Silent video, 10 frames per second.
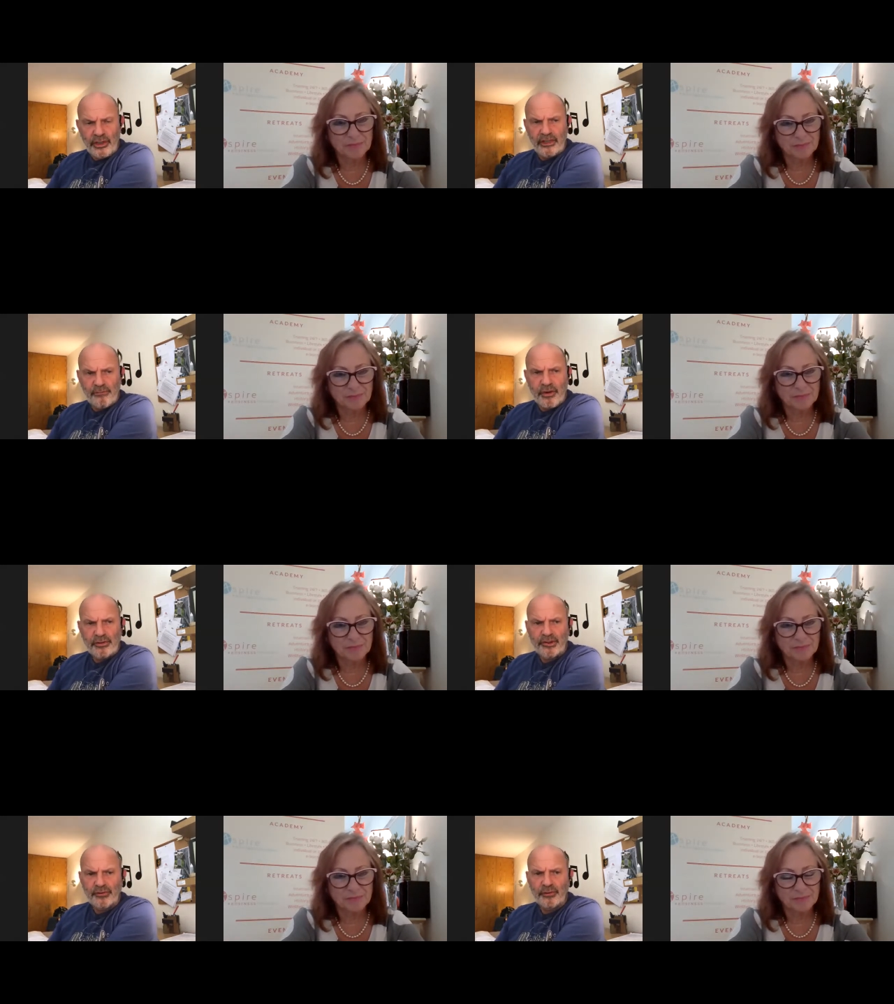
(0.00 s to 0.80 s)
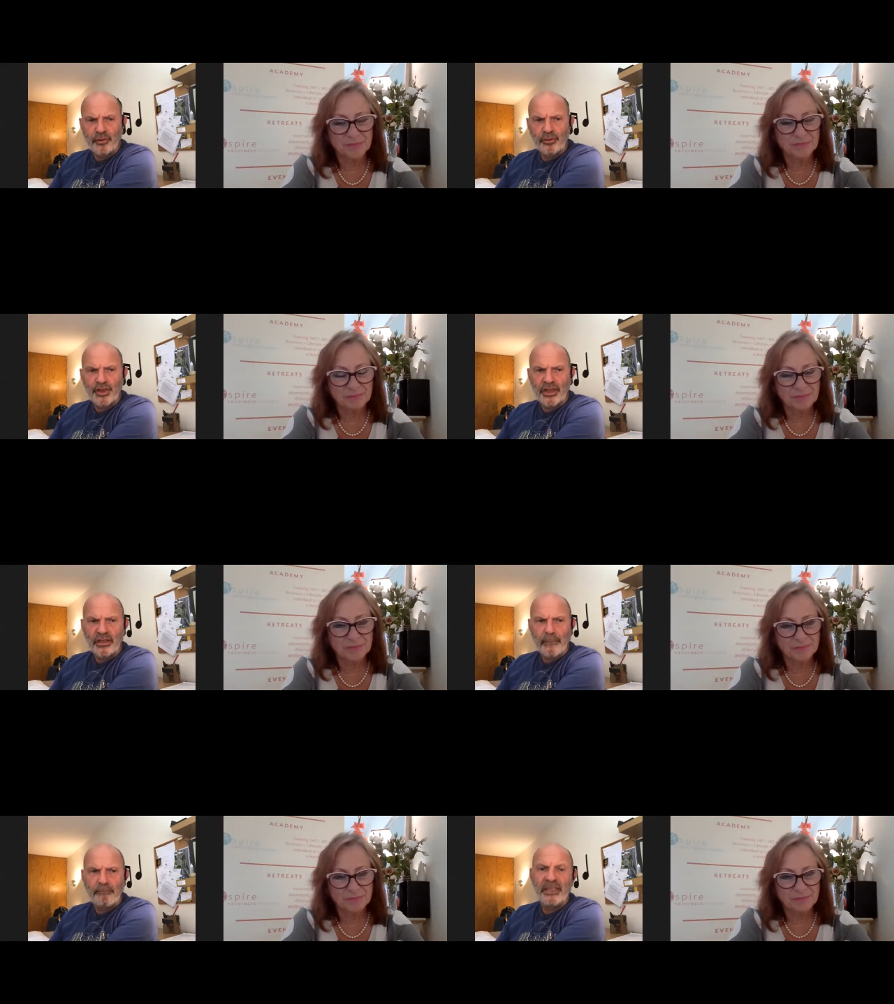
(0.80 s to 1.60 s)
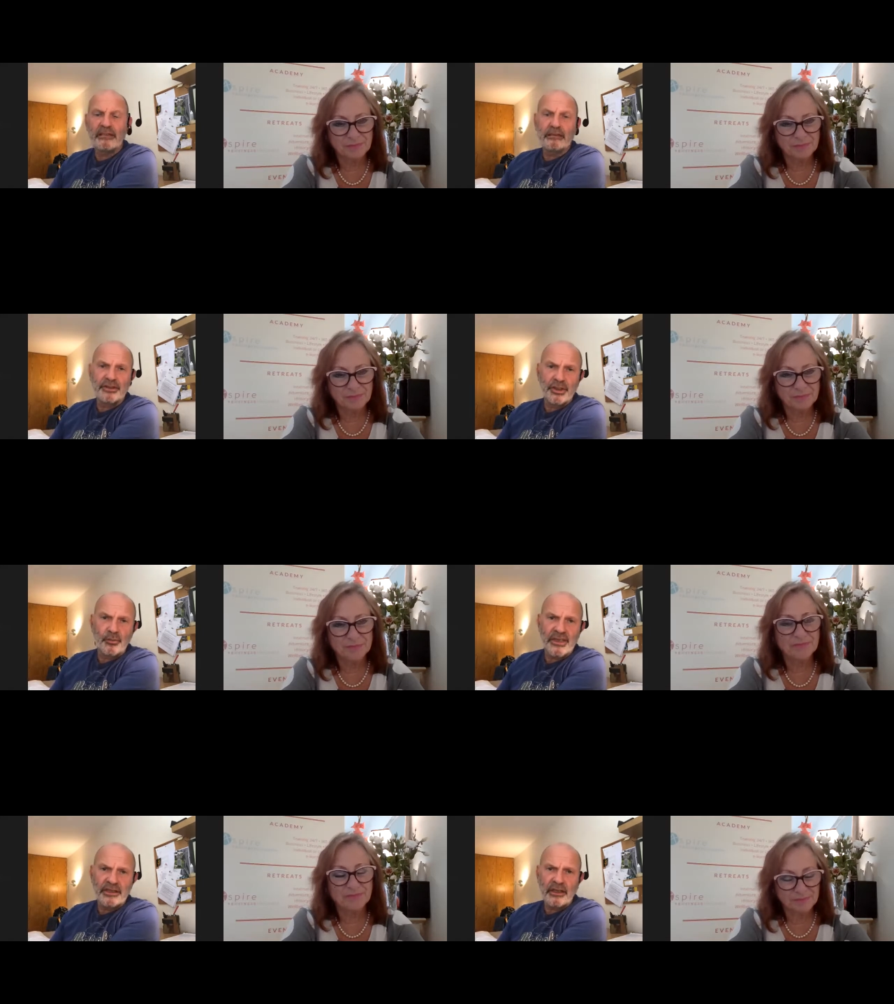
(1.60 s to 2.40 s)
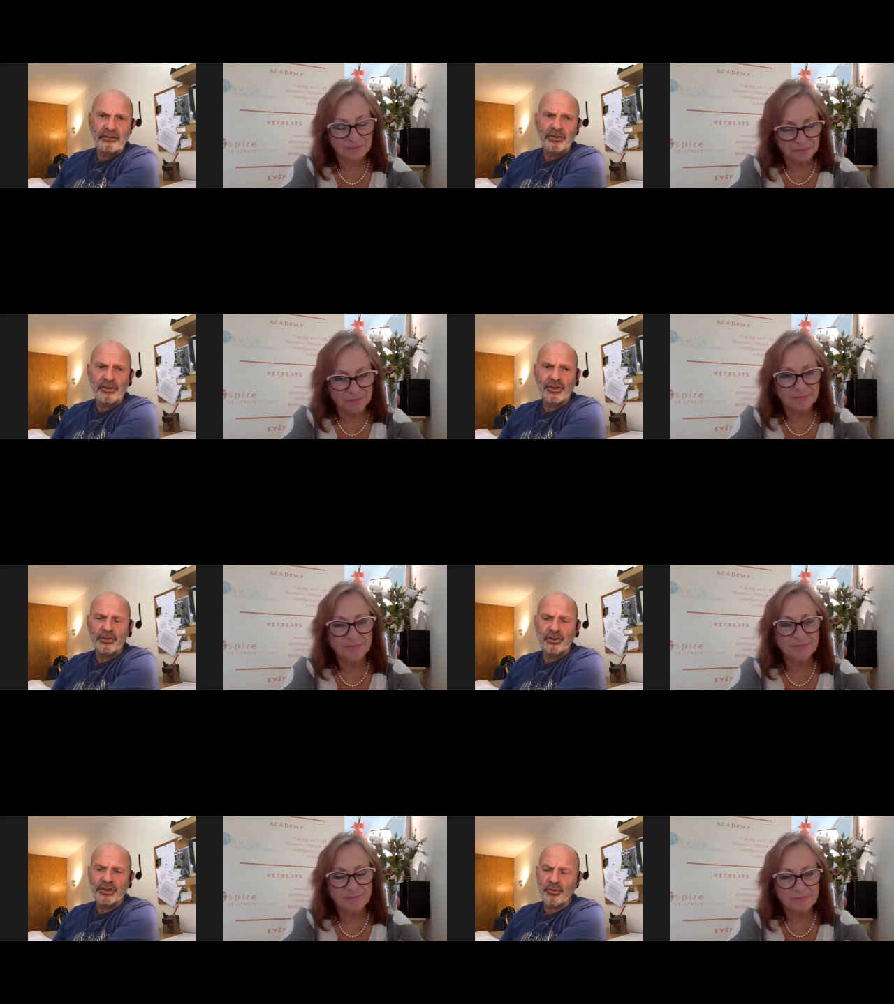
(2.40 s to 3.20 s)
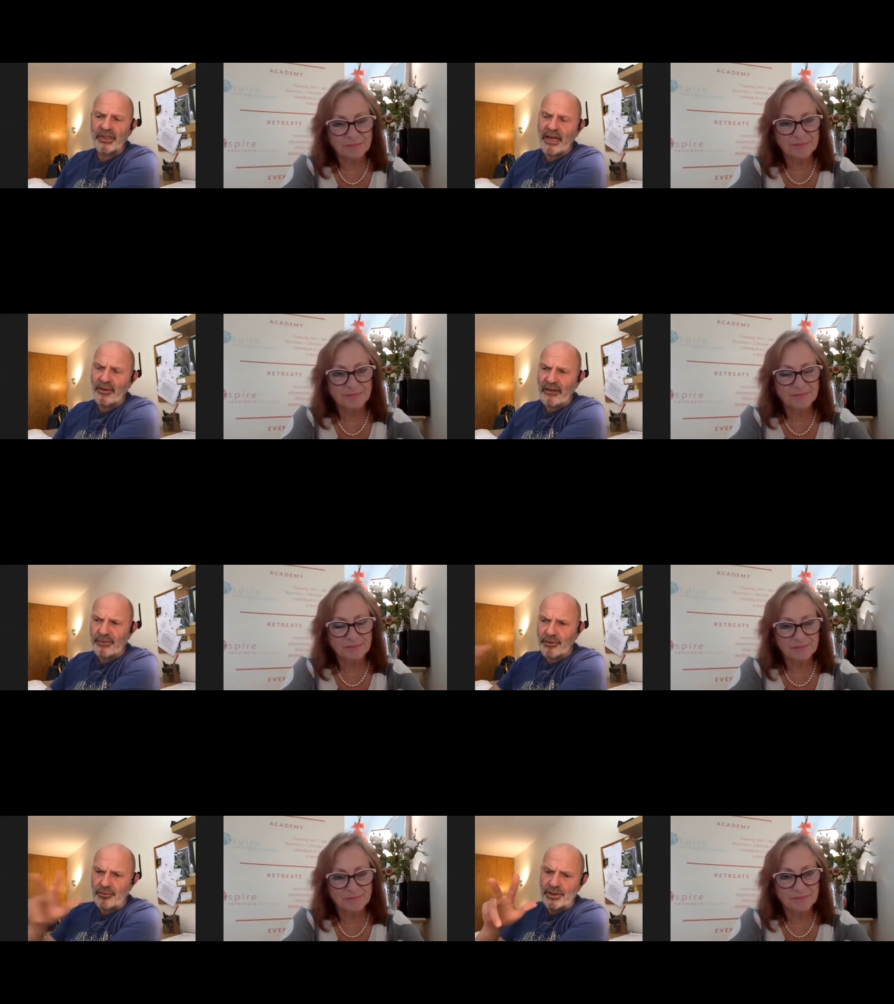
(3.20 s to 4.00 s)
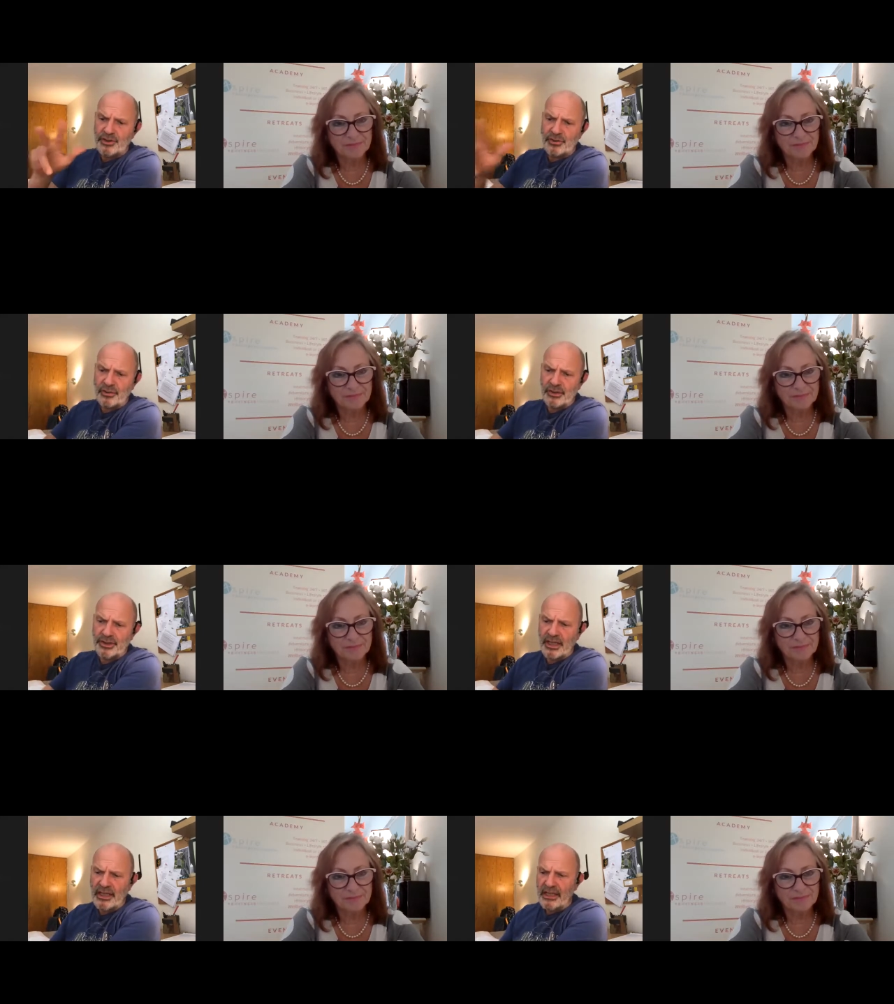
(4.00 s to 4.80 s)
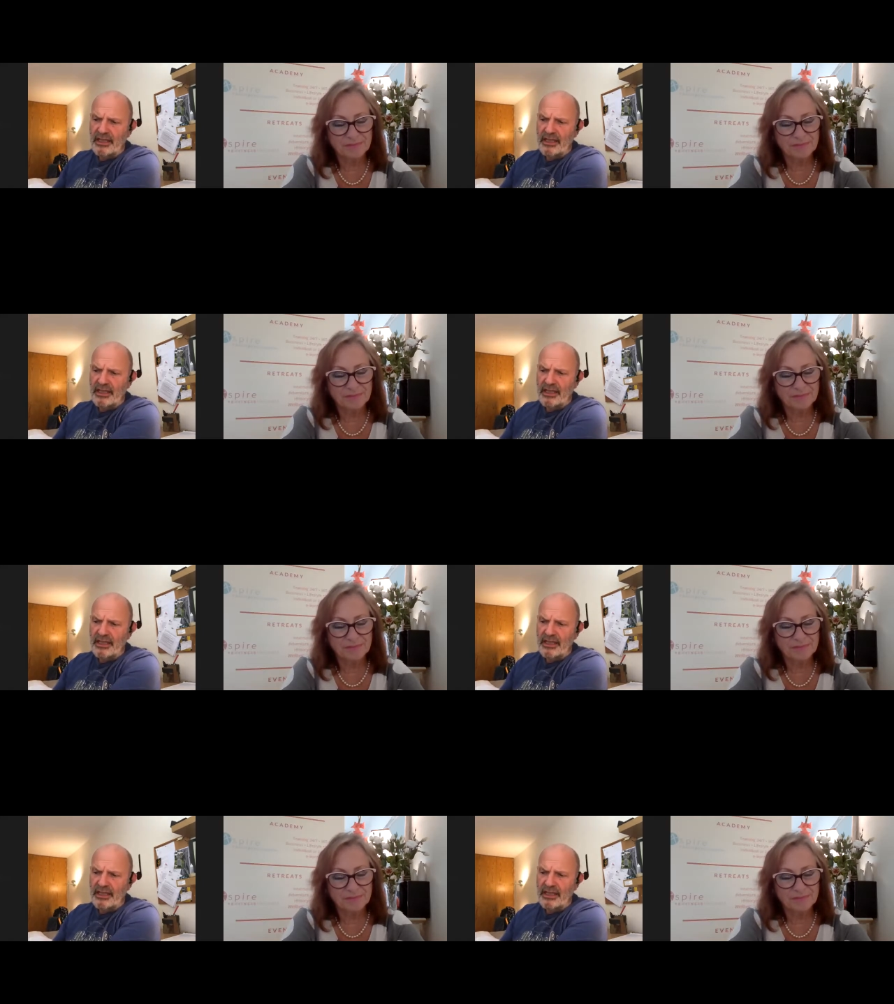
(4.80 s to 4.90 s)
Speaker 1: in the process of launching a Beatles in West London tour. So we now we have three tours.